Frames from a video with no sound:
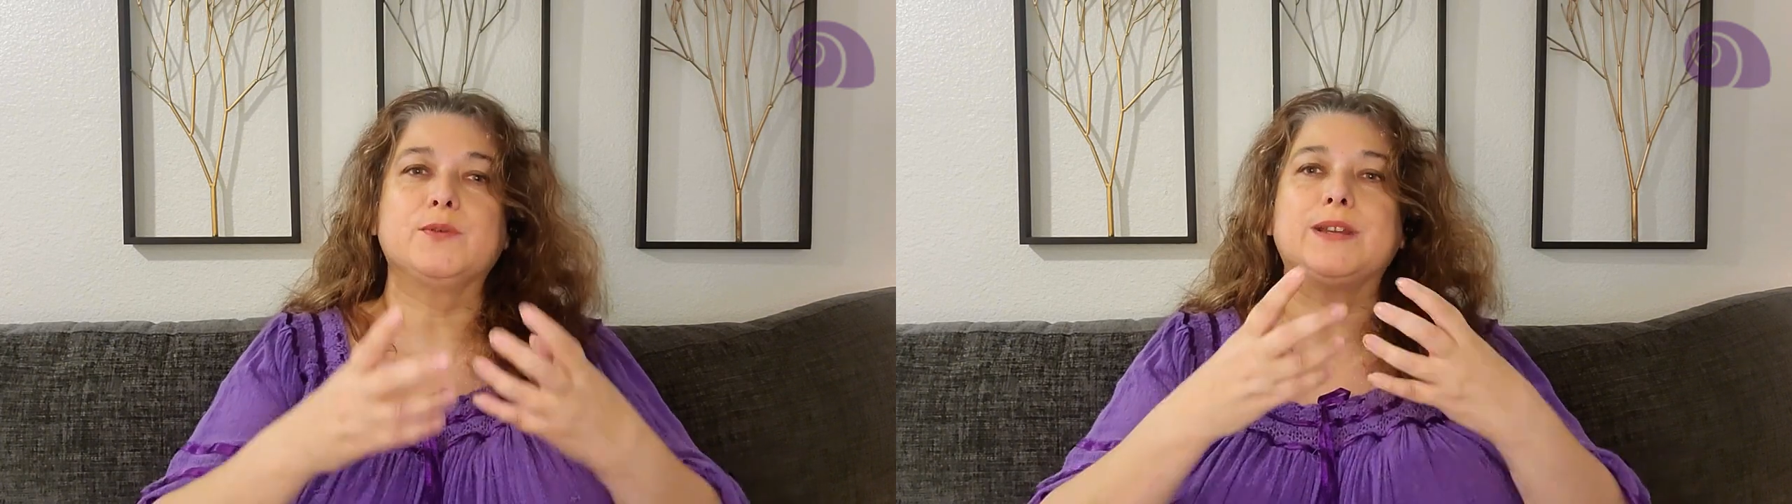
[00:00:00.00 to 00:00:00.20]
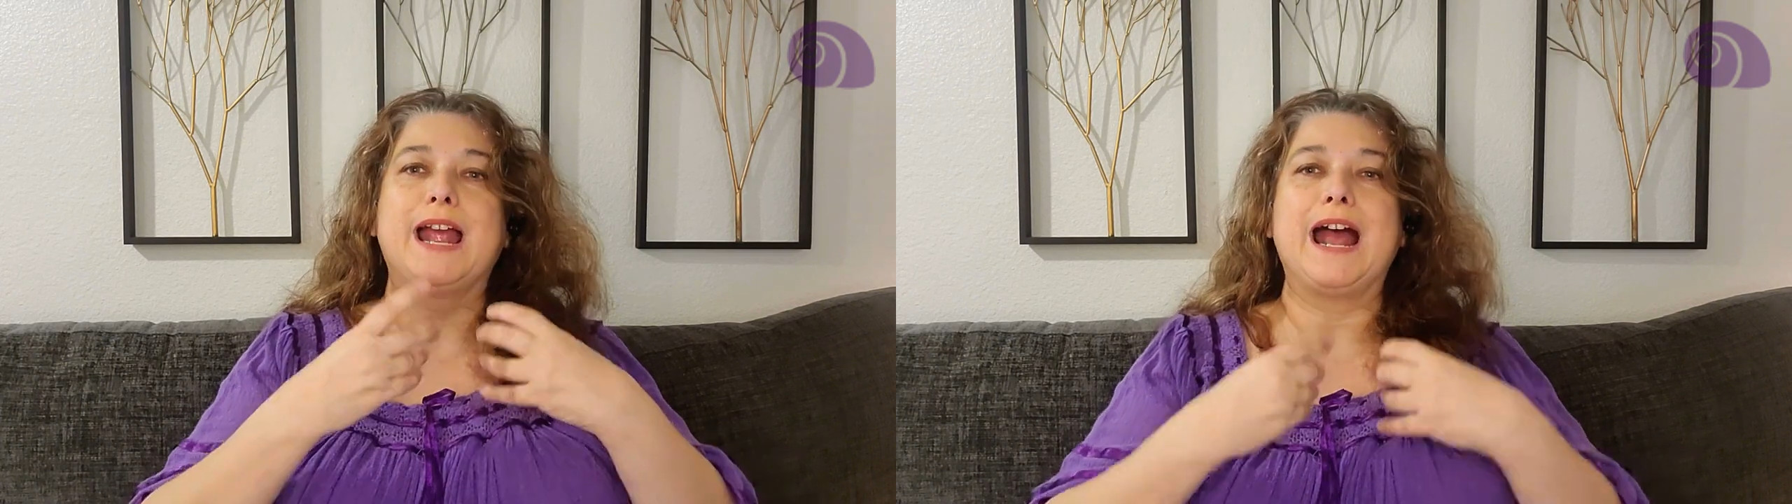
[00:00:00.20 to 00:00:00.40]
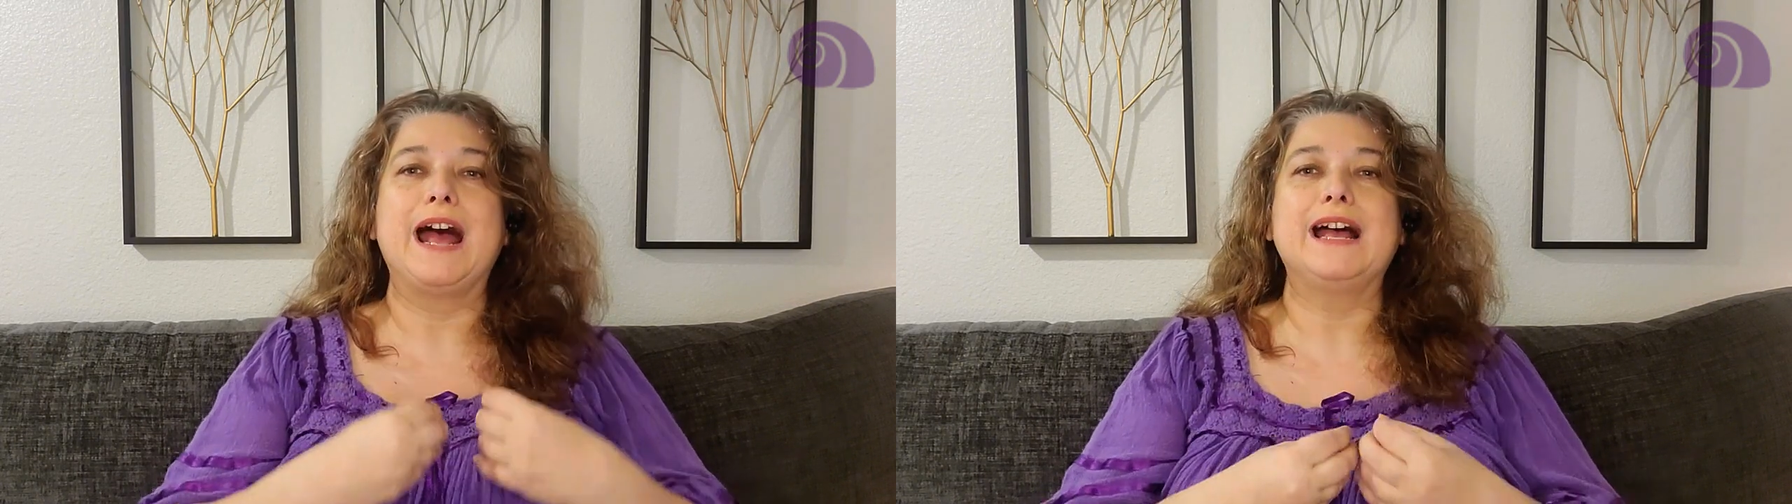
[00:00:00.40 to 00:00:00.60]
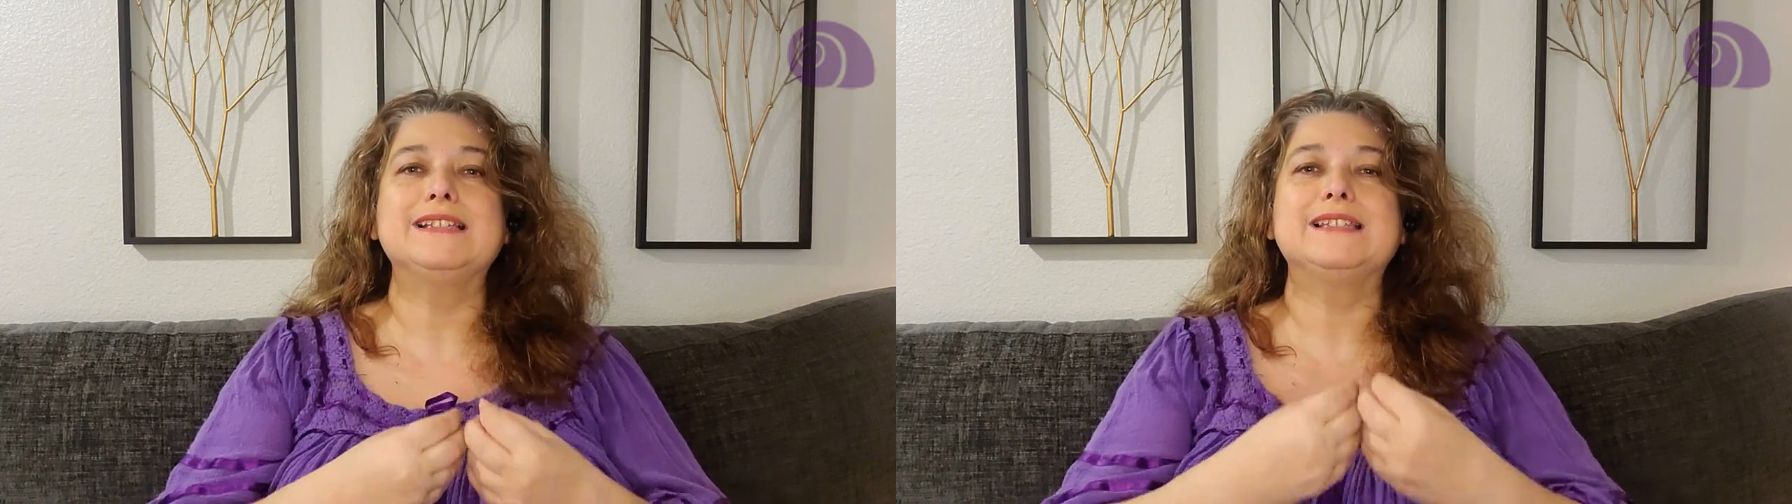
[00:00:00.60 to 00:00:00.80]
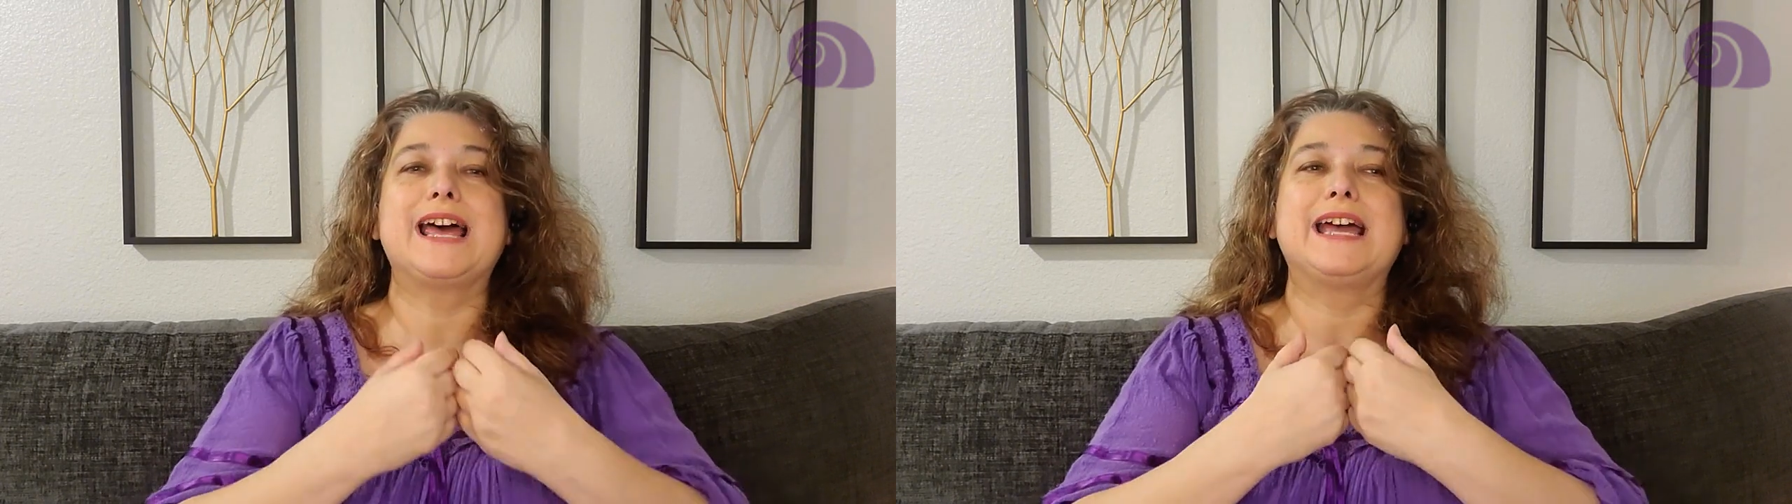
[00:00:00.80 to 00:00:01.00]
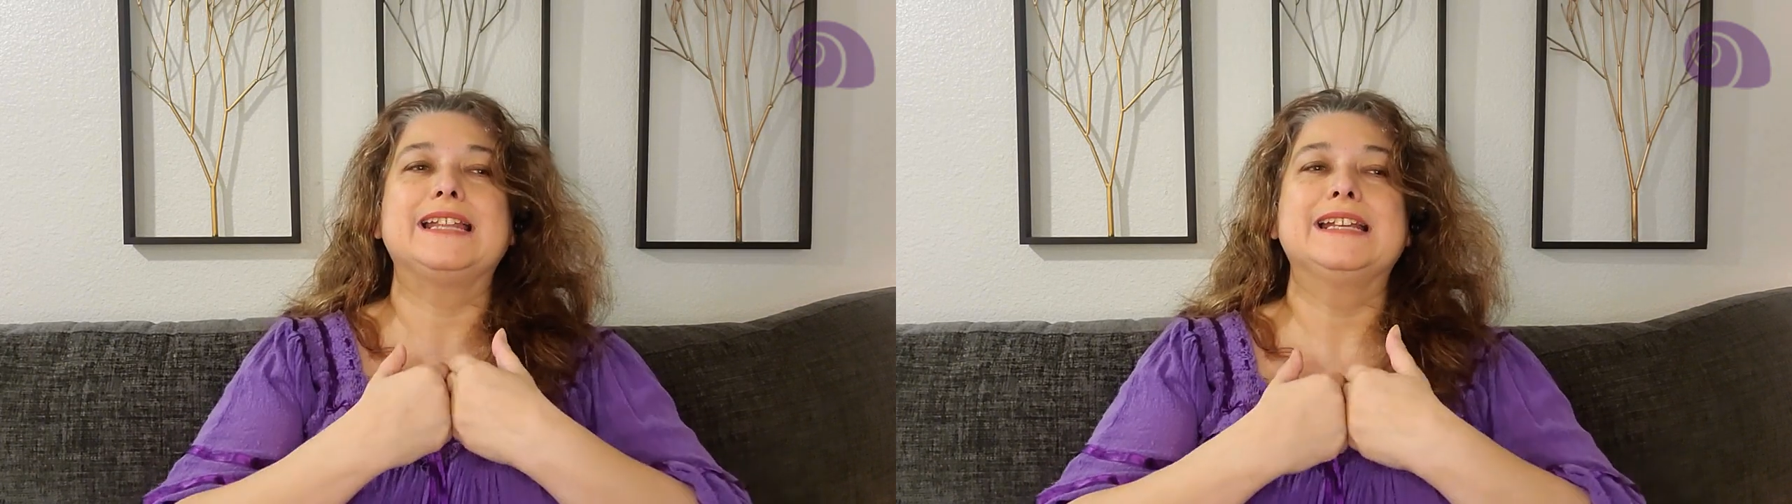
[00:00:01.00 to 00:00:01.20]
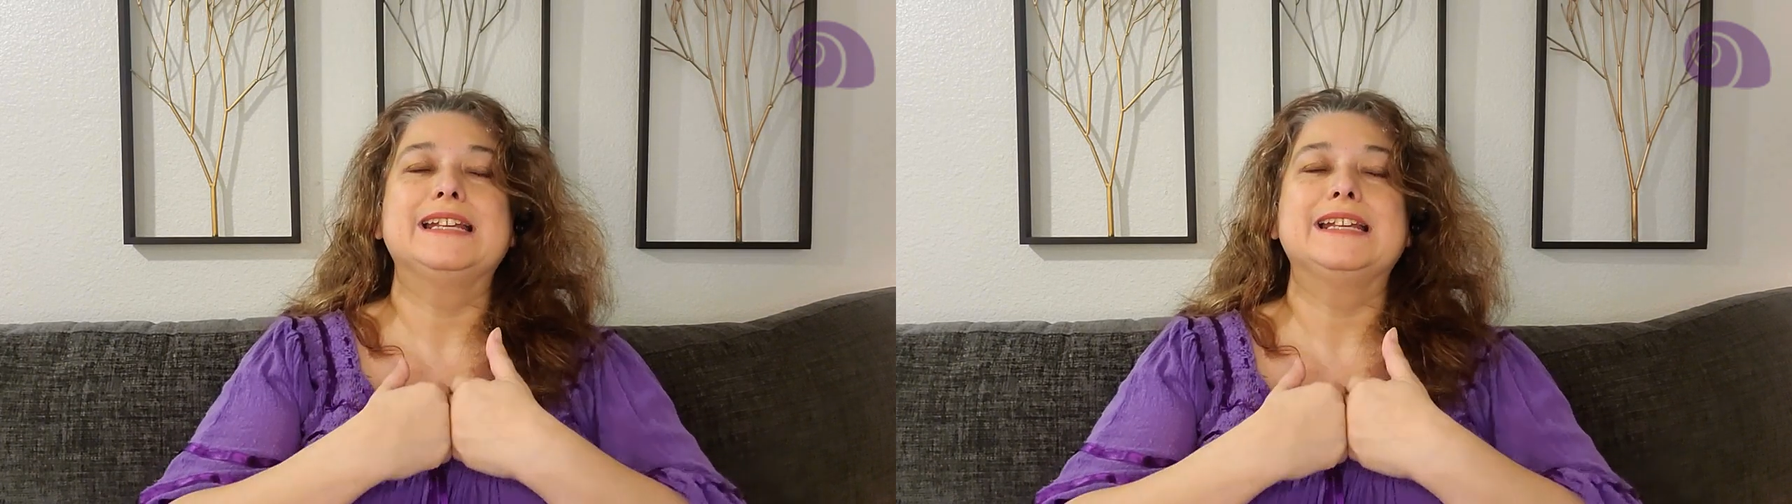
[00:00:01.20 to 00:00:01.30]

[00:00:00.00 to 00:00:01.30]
so it has that